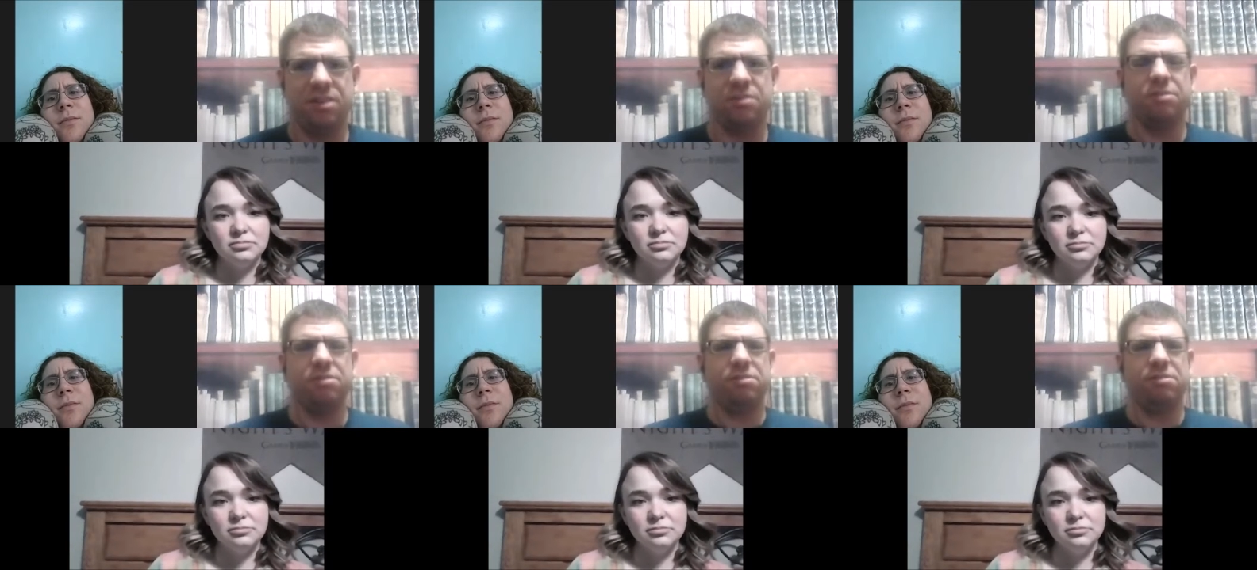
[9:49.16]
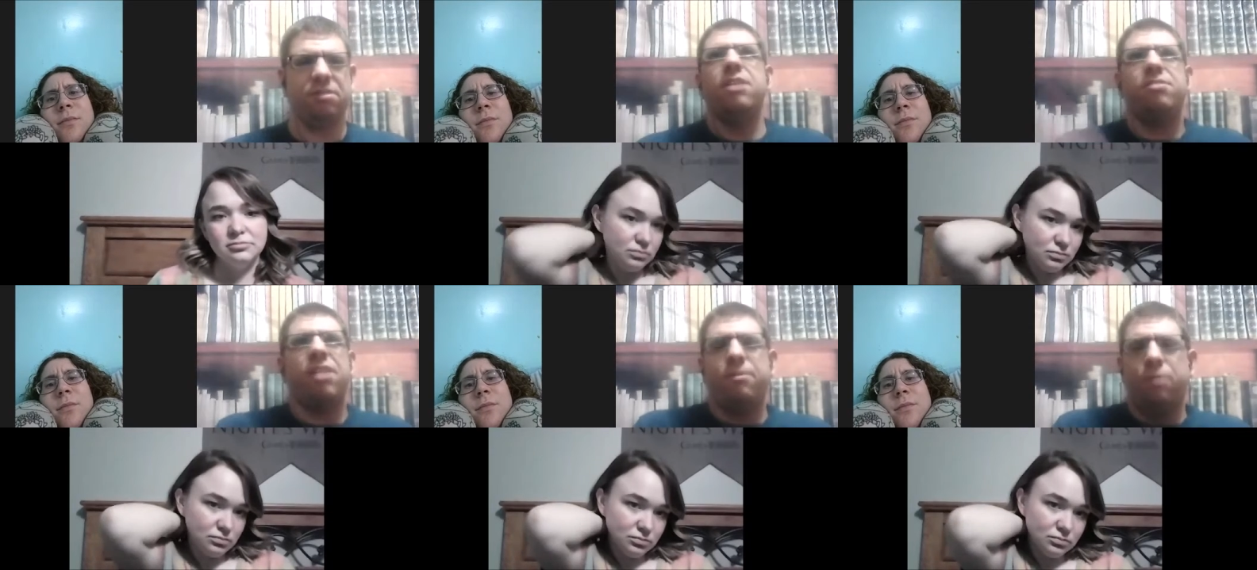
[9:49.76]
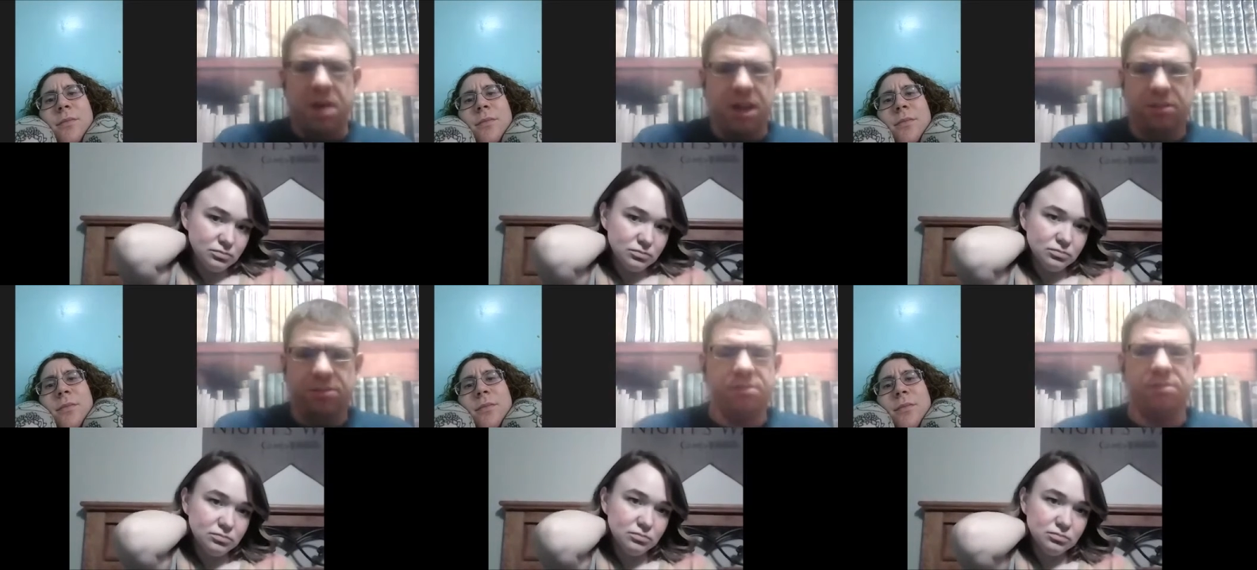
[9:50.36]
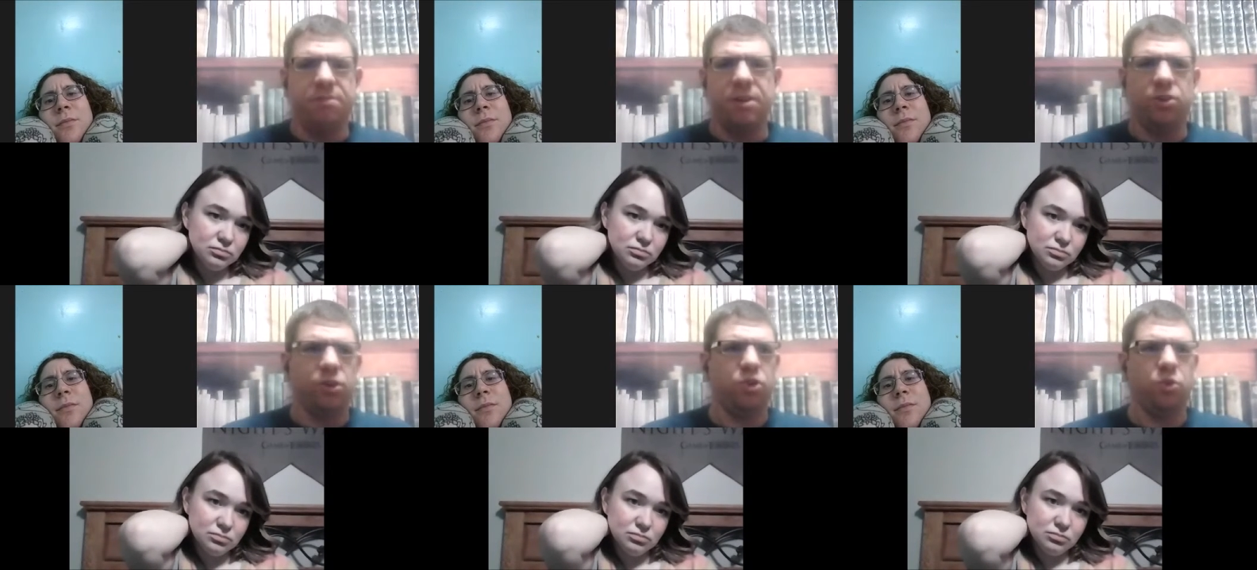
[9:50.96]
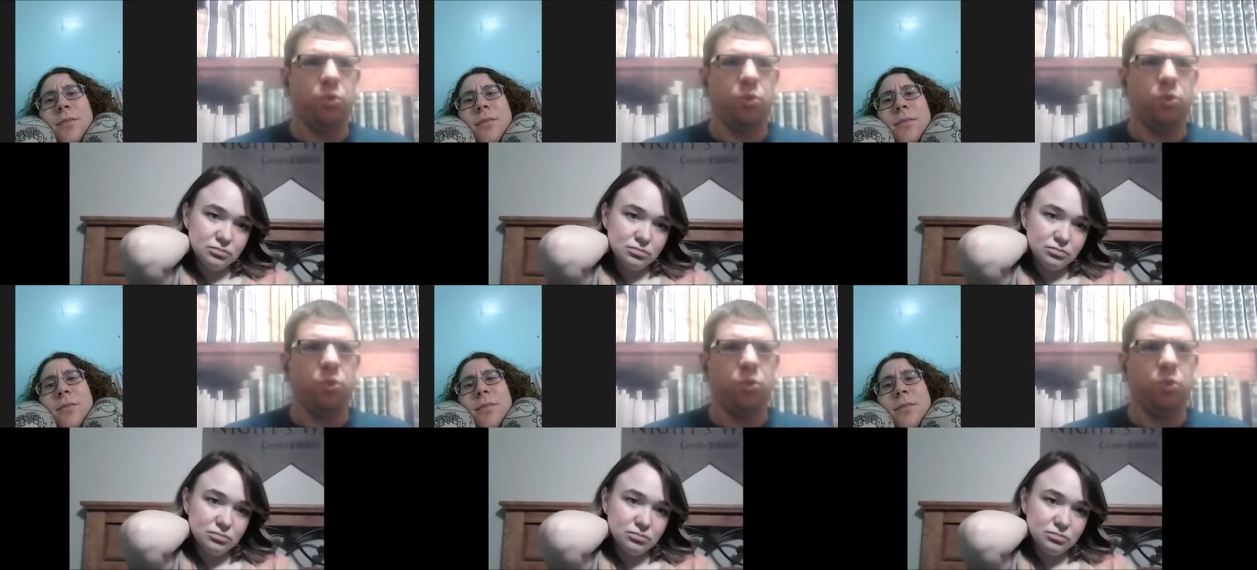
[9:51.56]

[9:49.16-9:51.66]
Speaker 1: since. Aside from Alice's Adventures